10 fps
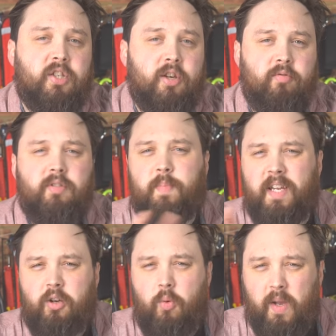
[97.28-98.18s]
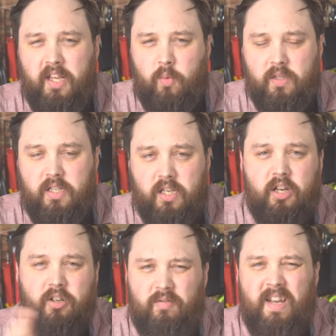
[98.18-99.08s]
so depending on when you want to
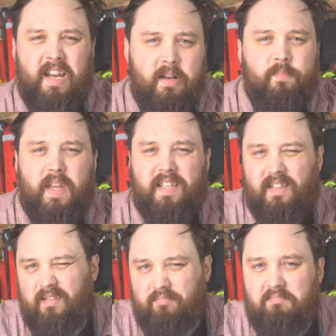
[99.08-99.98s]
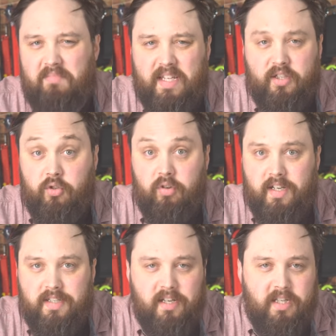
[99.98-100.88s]
go, that's the
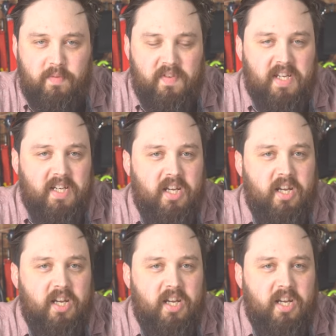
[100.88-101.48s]
driest time of year to